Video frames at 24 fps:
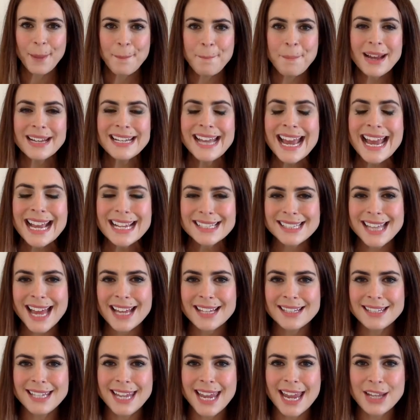My next
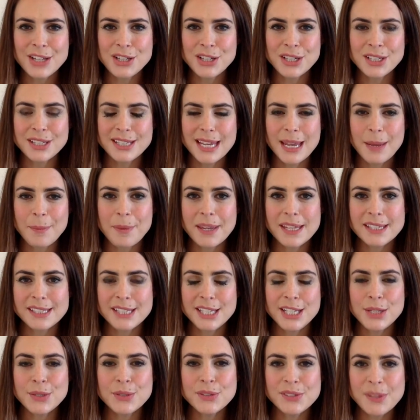anti-aging tip is to
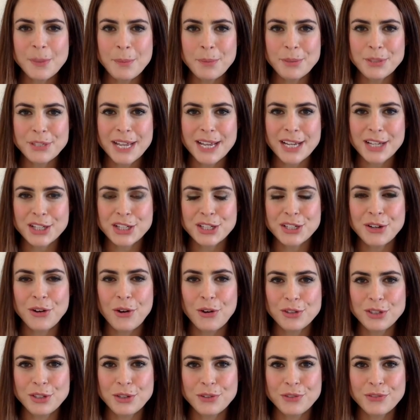use sun protection
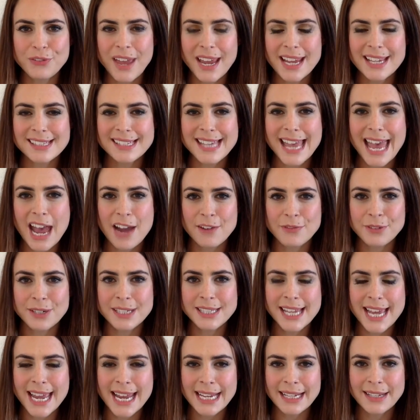on your face every
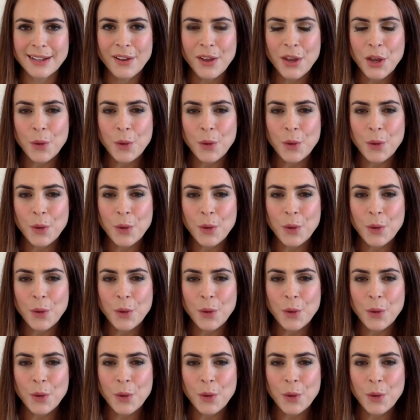day.